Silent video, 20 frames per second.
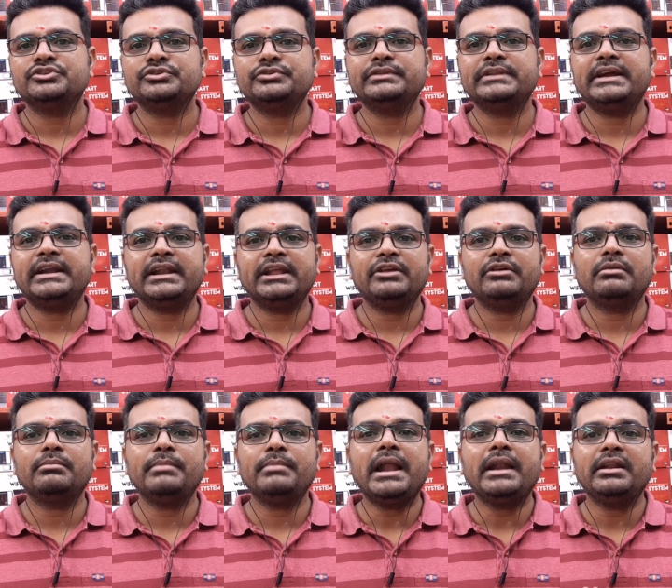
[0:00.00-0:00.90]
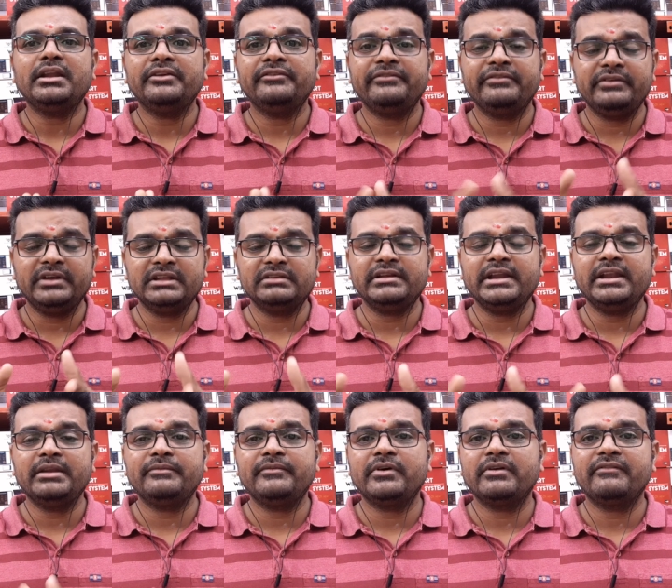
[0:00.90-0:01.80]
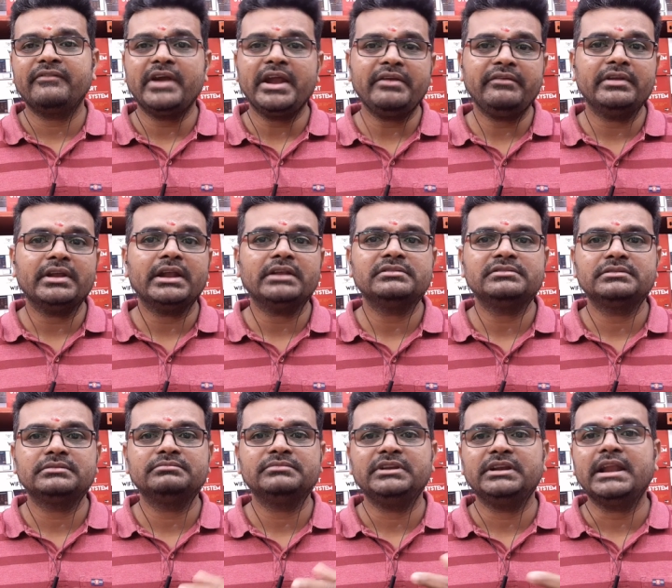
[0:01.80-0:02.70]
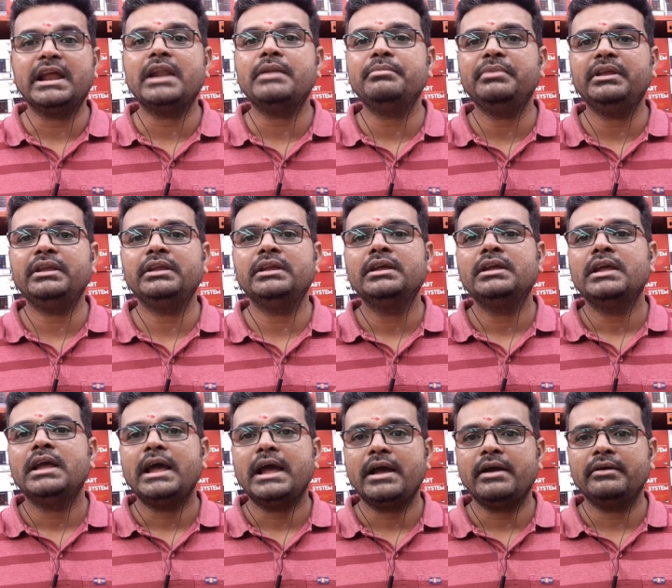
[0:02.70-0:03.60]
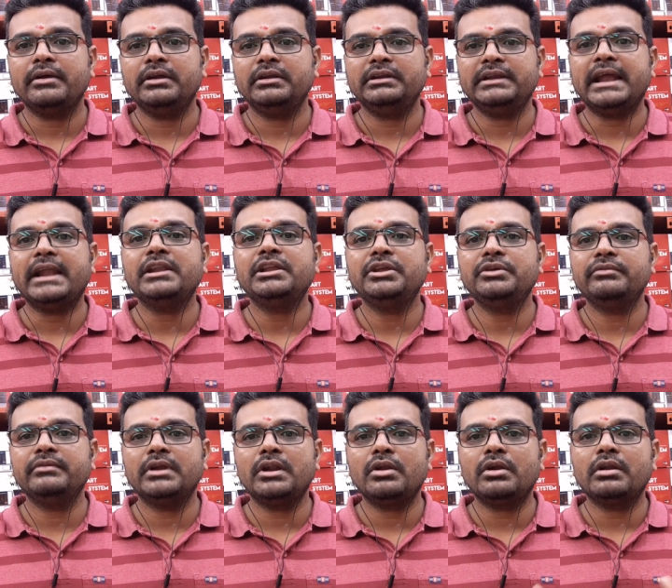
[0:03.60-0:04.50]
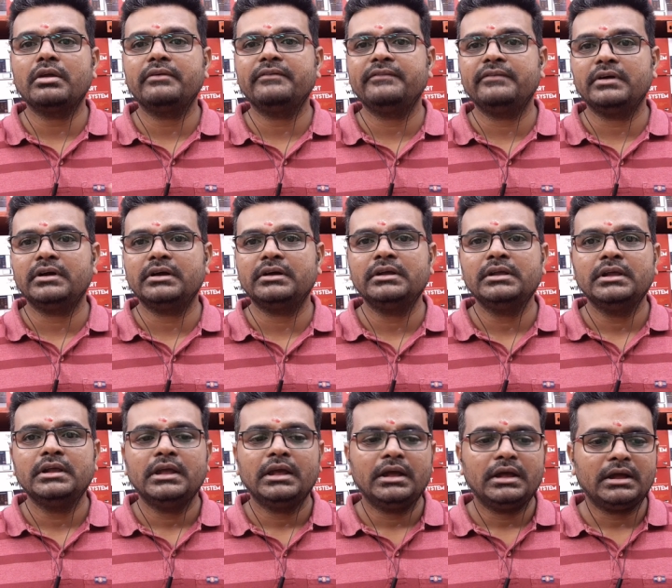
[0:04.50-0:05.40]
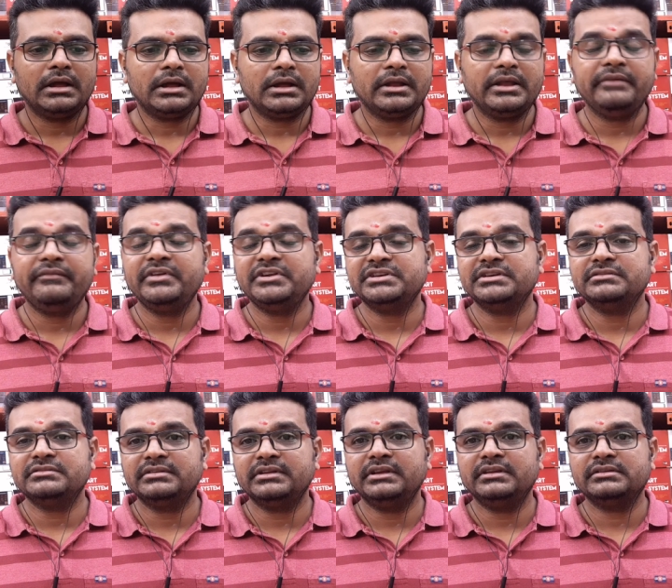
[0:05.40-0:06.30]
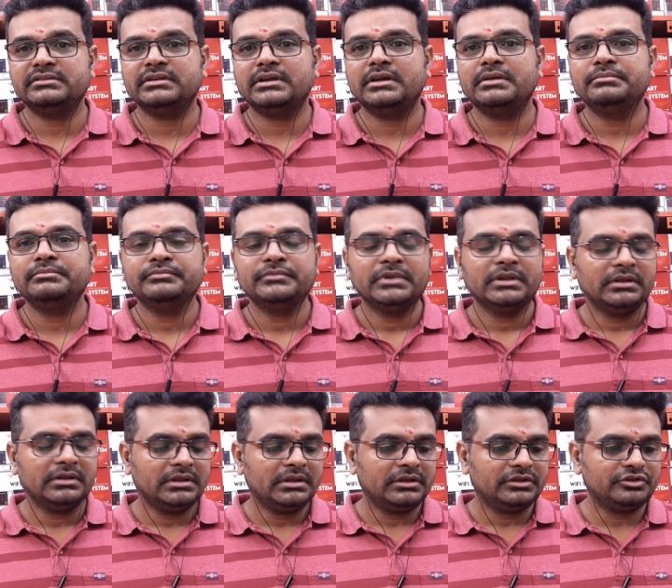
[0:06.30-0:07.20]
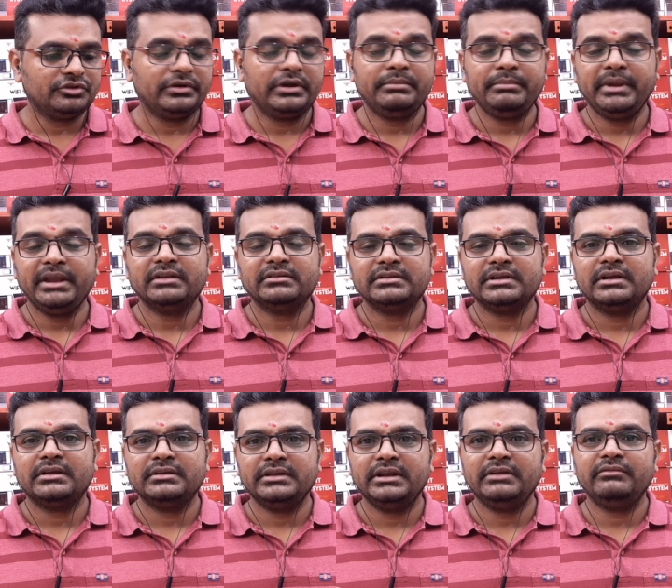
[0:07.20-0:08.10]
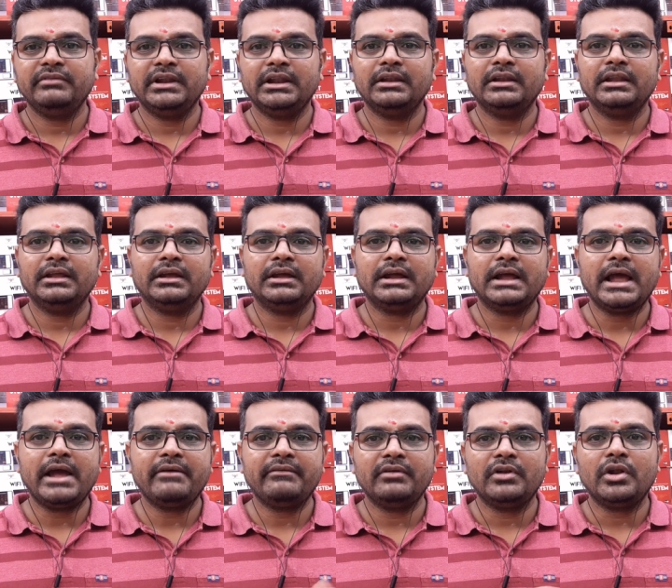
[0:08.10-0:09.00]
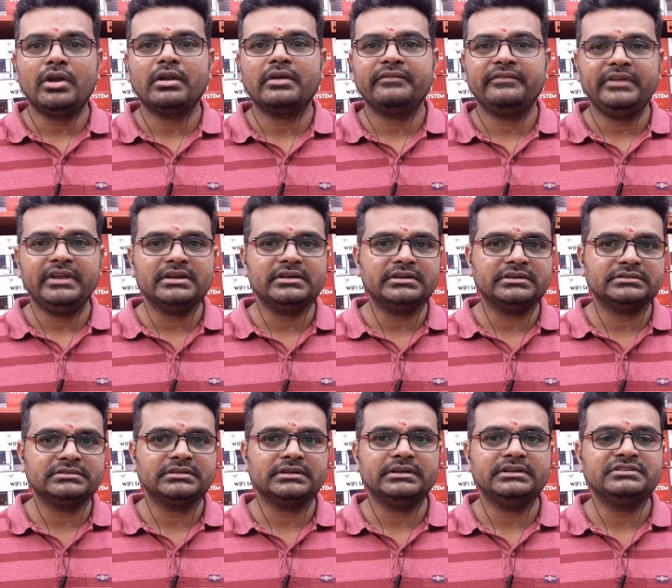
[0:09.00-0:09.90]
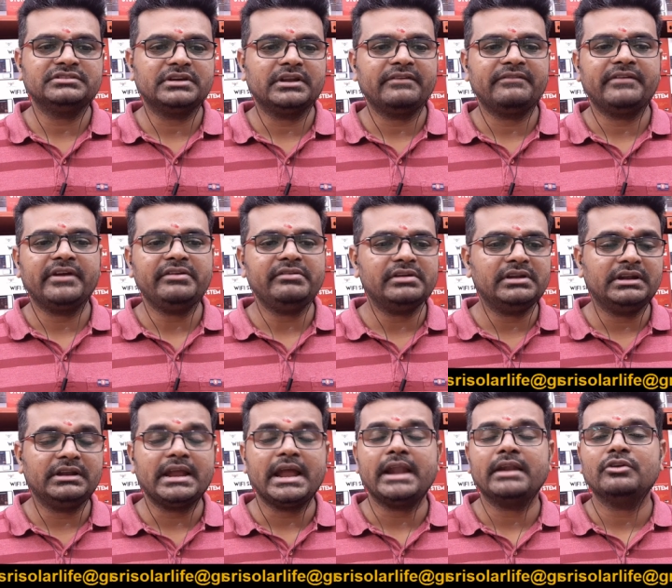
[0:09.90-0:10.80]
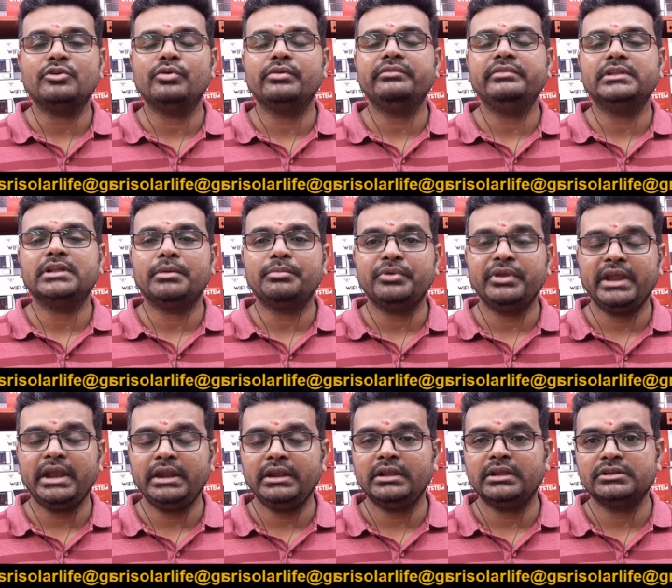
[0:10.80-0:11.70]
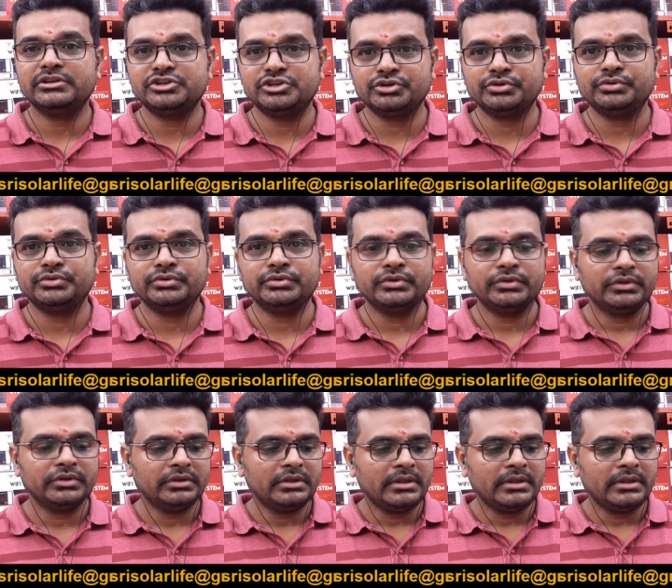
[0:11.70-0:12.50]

so that your battery, if designed for 5 years, can be it can give you a lot of efficiencies. So it means it will have a lot of years. Instead of 5 years, it can go with up to 8 years too.